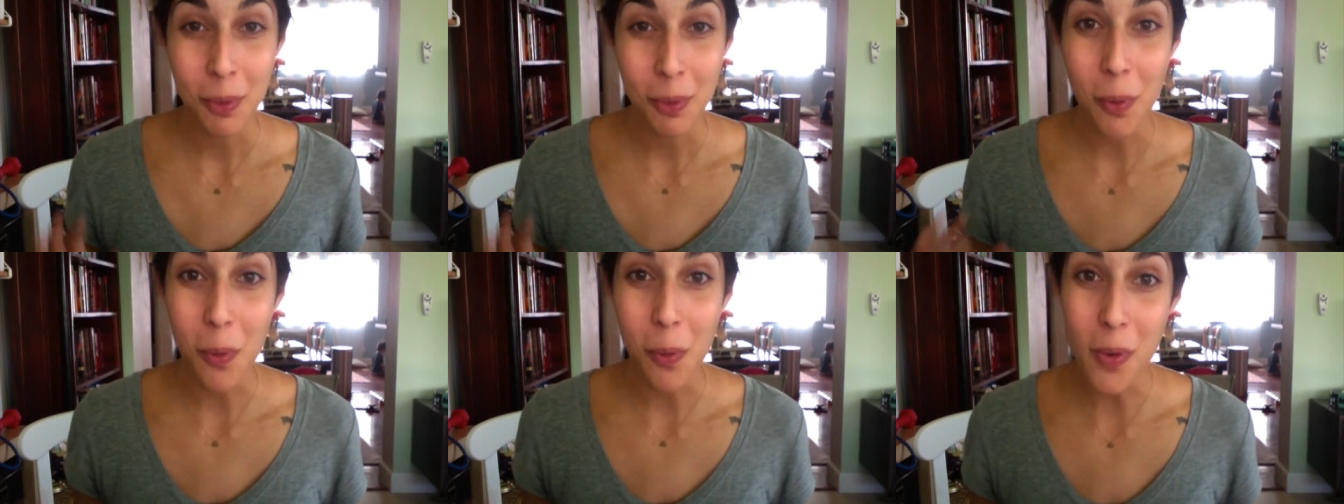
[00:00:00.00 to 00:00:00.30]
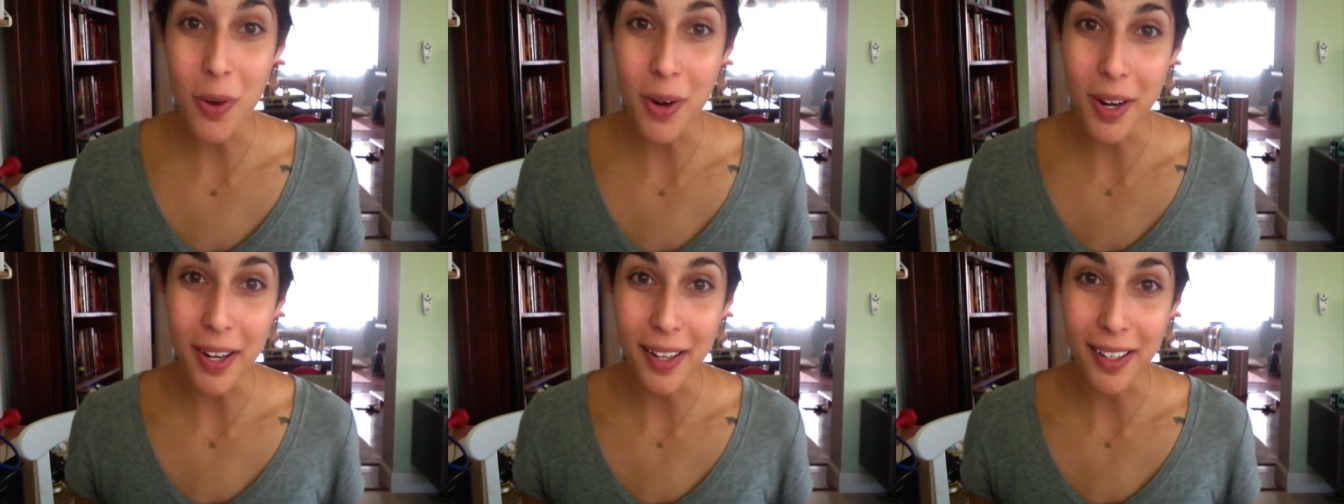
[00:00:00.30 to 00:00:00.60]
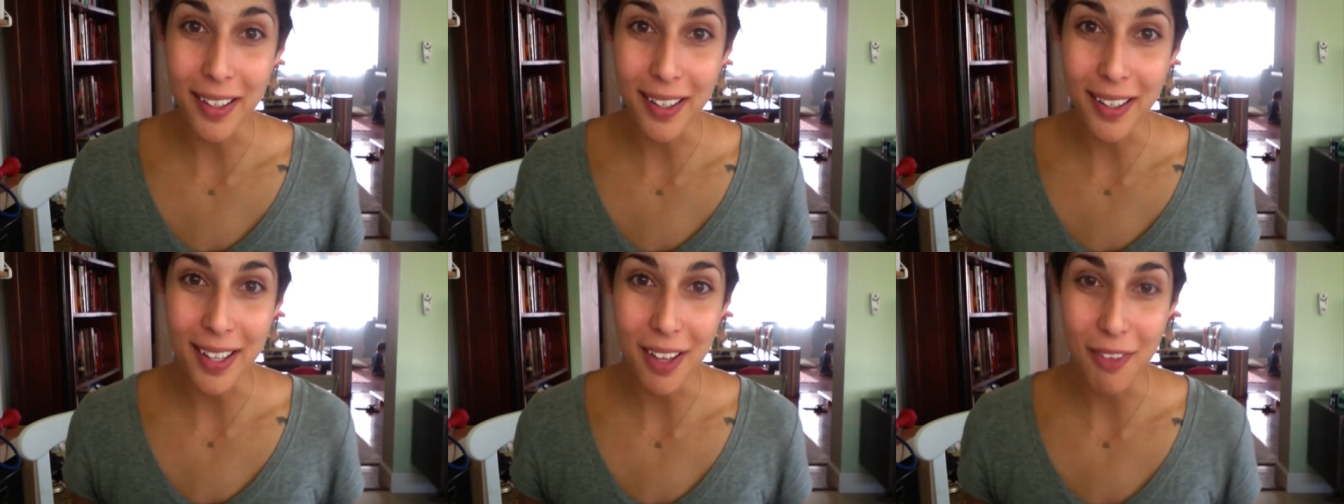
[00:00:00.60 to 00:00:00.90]

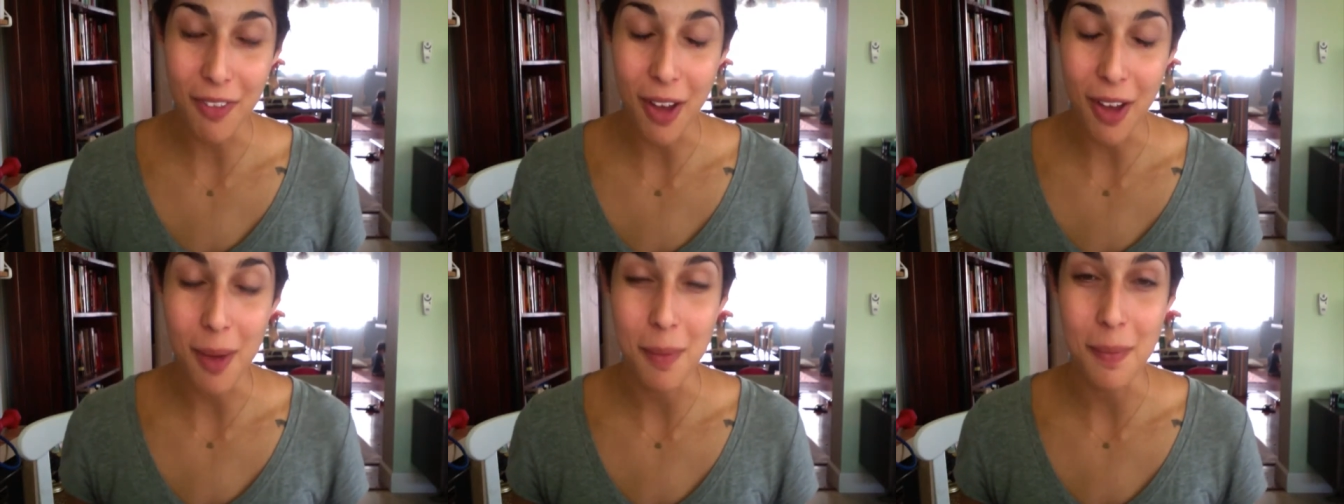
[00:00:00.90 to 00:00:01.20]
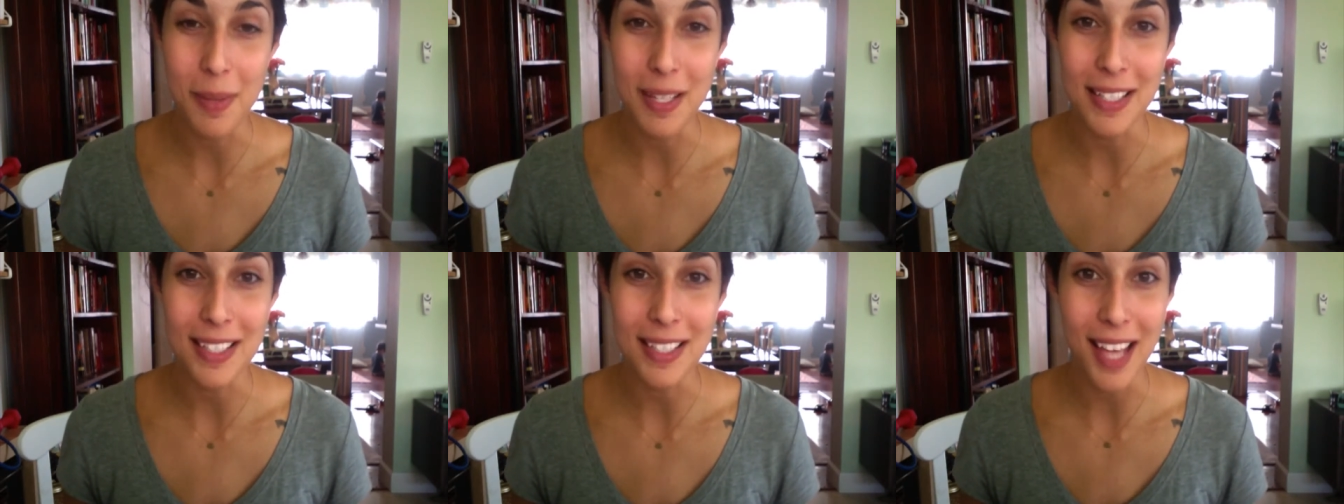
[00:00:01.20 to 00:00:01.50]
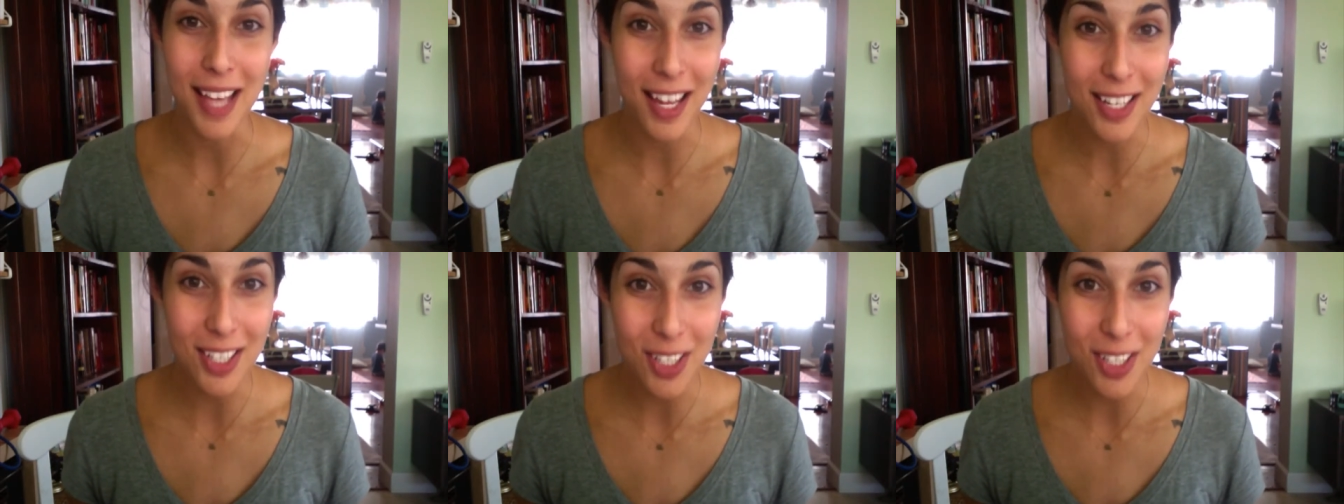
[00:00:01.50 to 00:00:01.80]
or if I'm
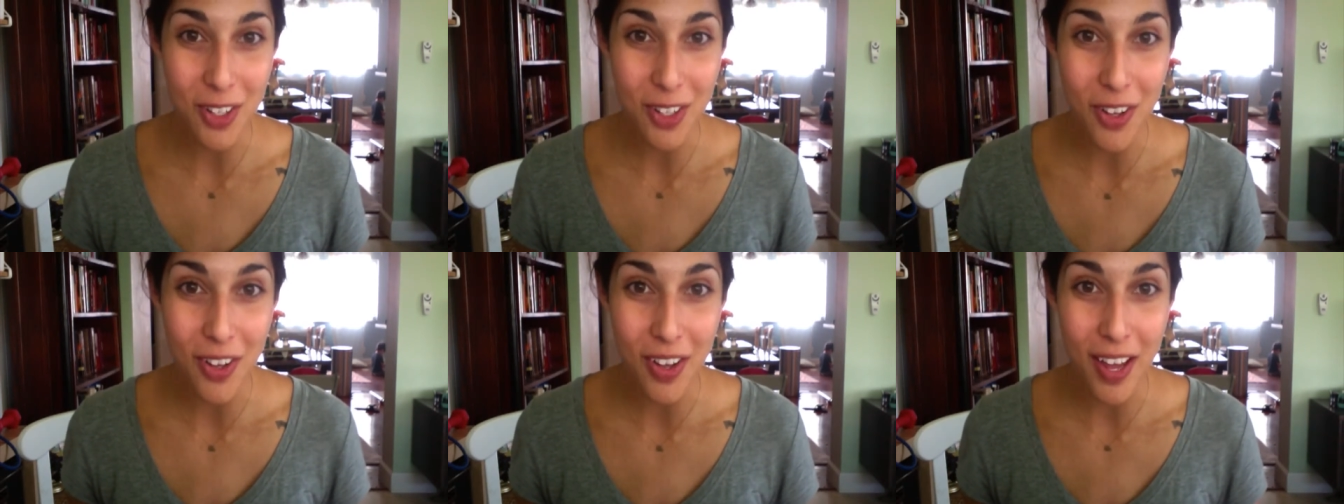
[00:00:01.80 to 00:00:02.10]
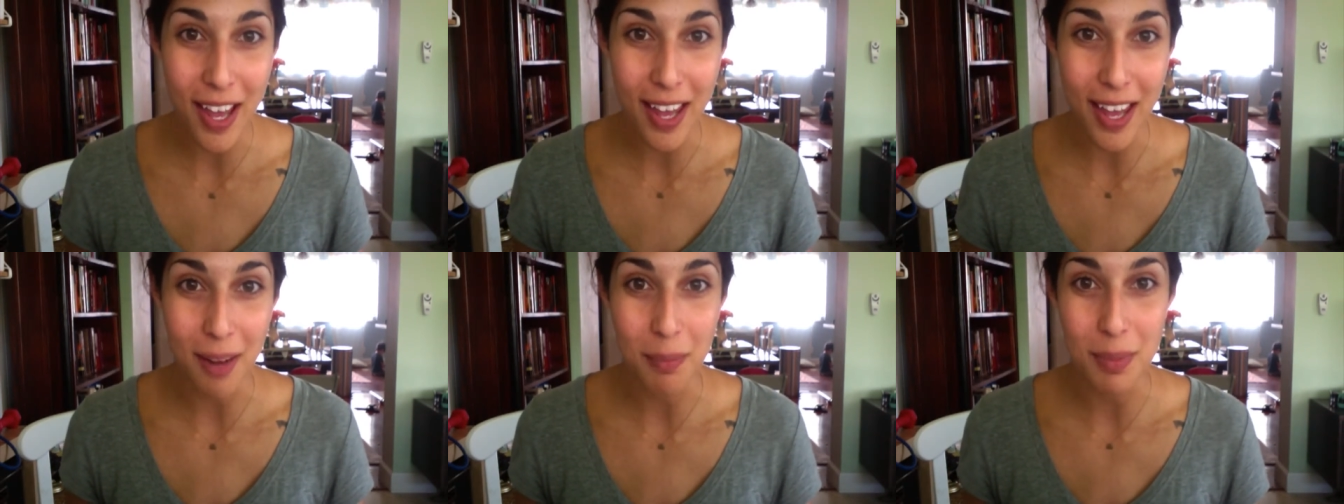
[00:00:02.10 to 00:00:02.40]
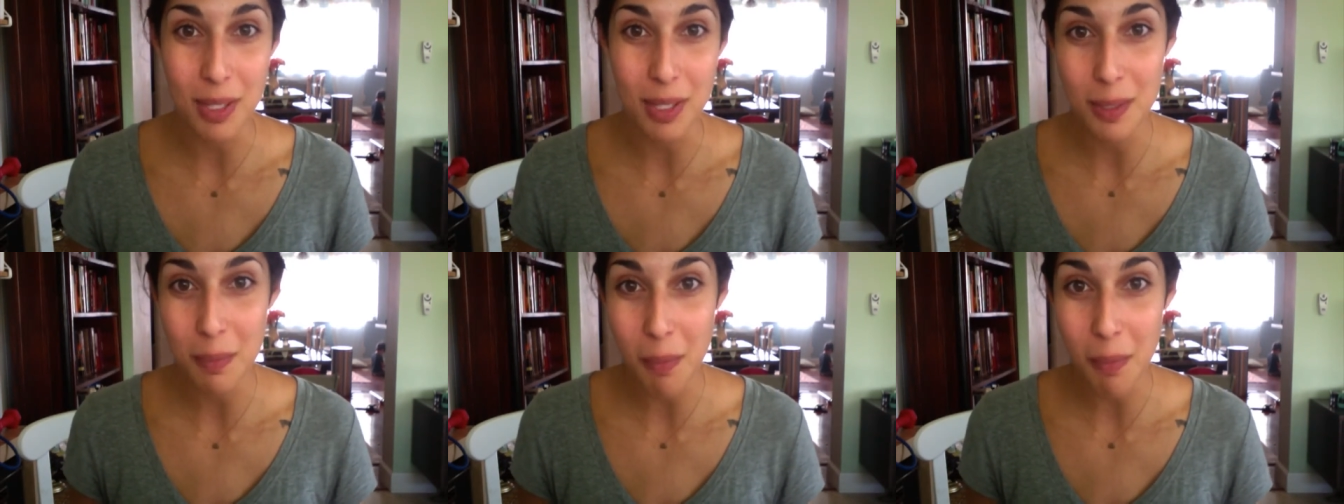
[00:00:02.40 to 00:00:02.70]
intentional and I'm
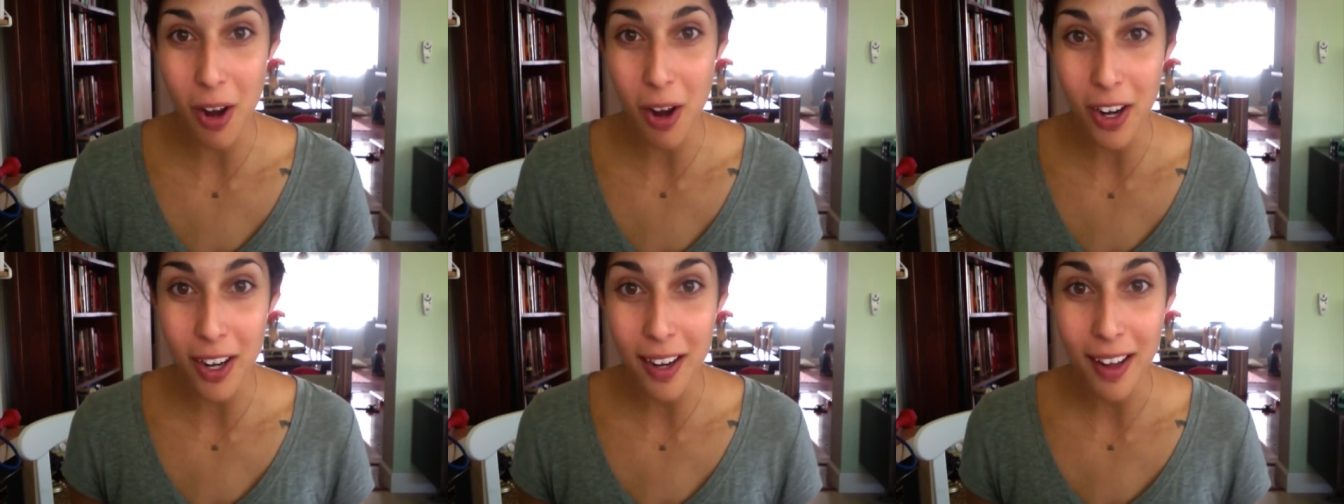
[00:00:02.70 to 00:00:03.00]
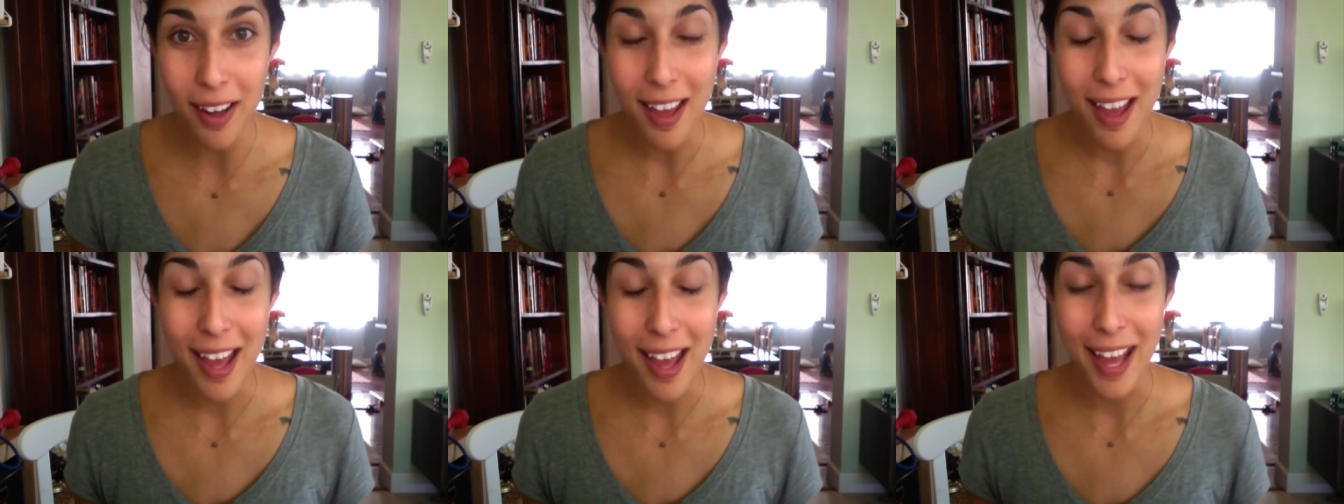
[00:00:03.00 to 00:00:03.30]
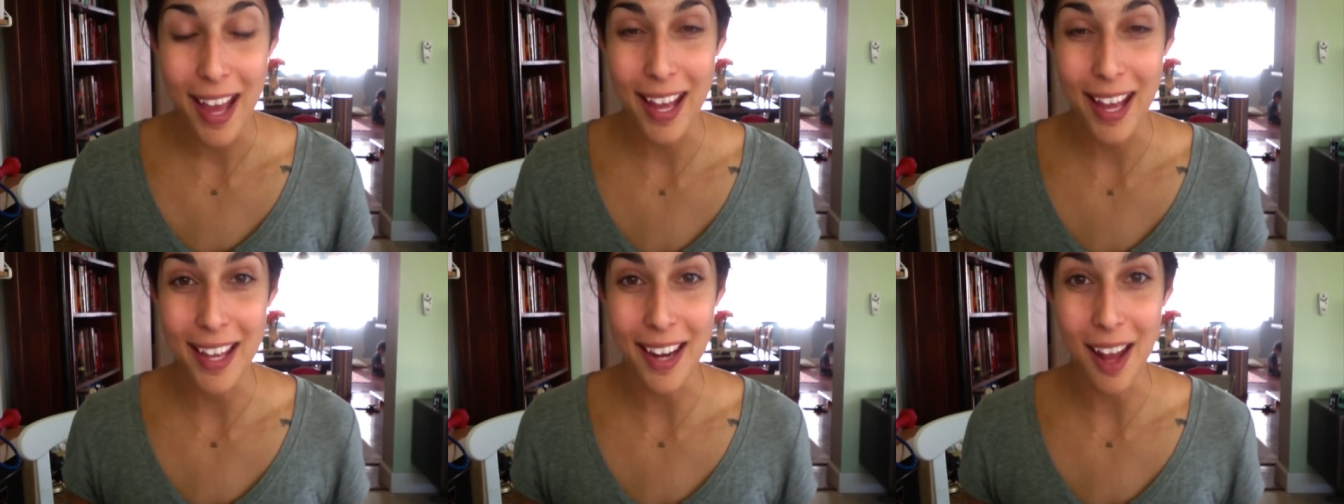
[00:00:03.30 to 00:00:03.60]
smart
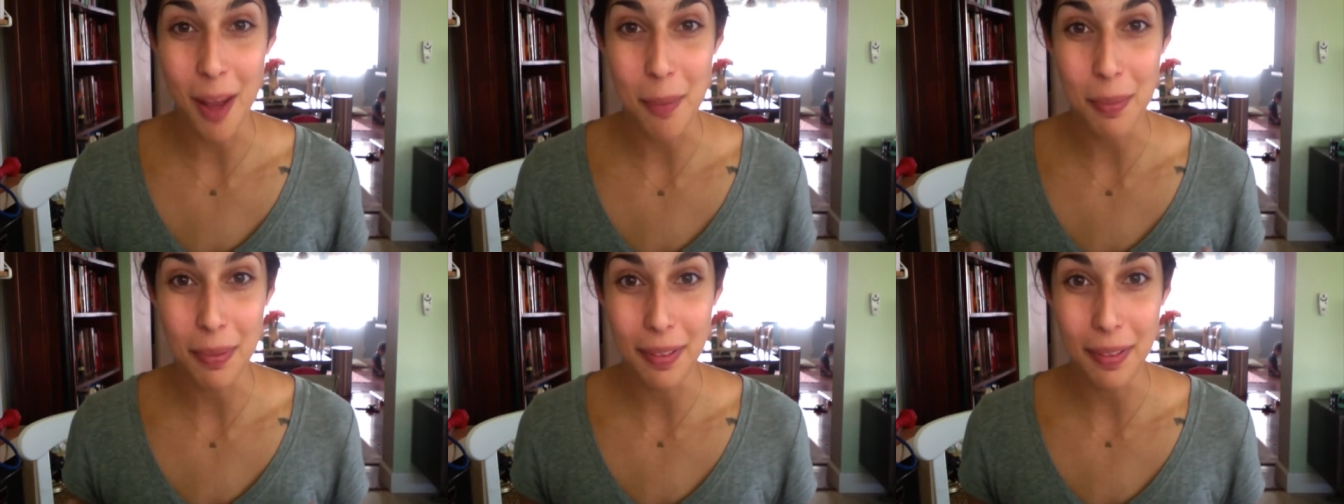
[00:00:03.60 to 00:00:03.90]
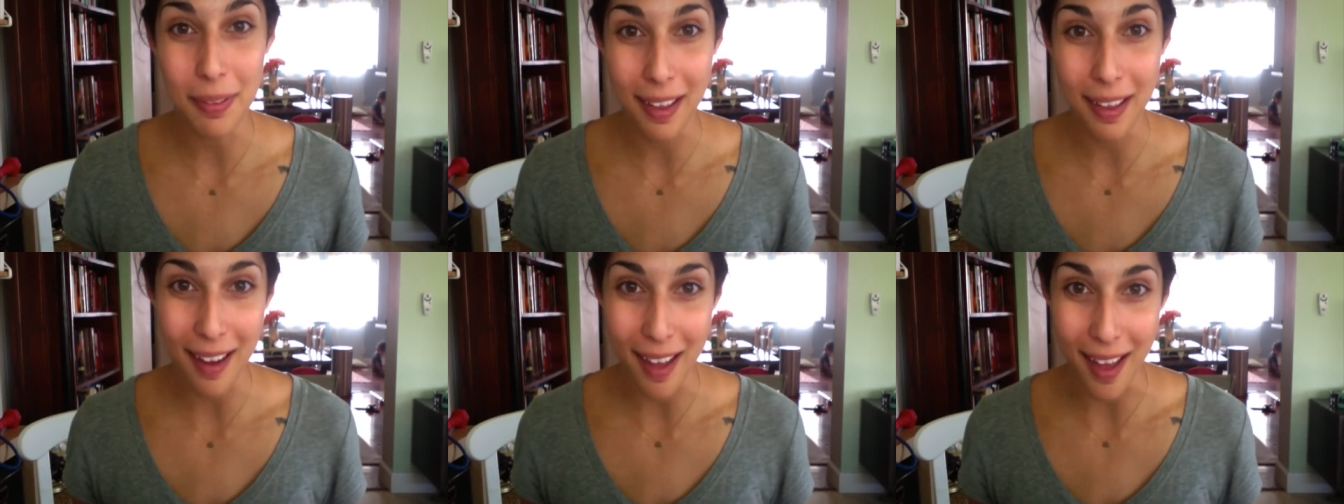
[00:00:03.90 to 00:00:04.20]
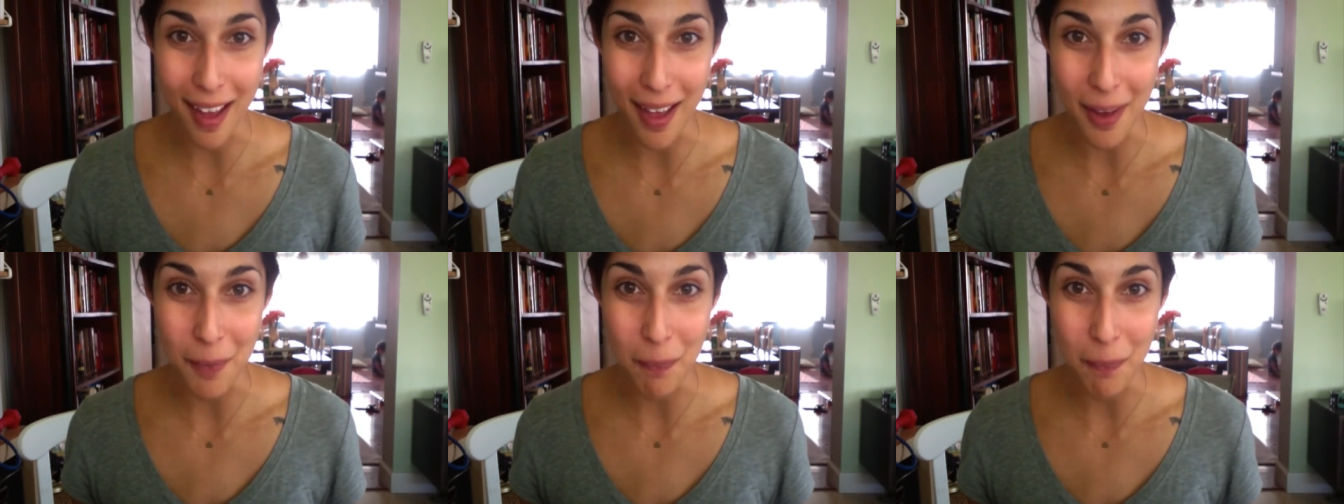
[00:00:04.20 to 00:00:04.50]
and I plan
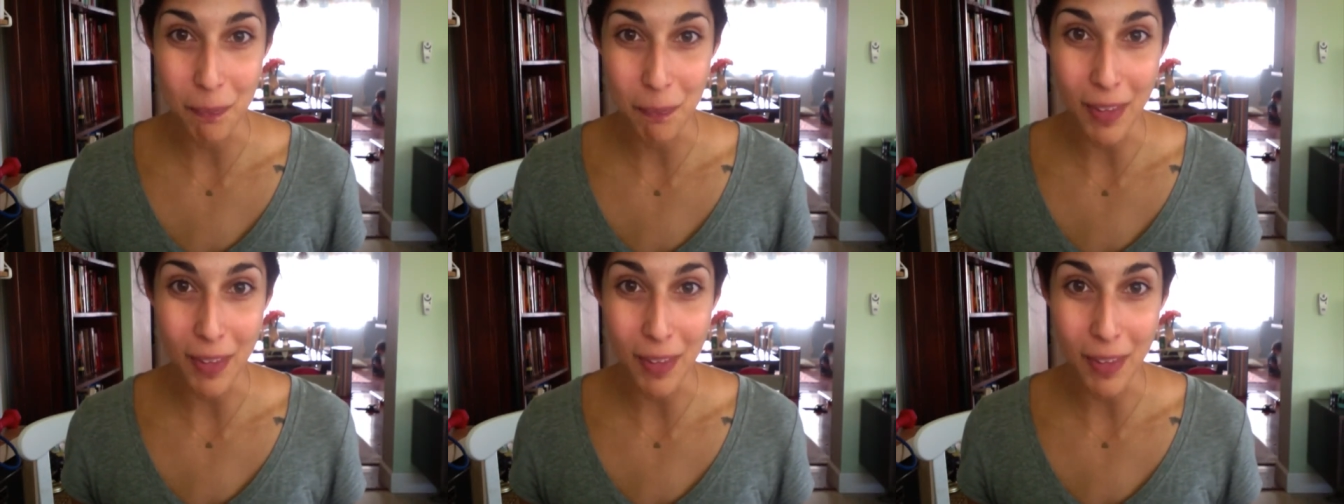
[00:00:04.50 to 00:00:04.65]
ahead,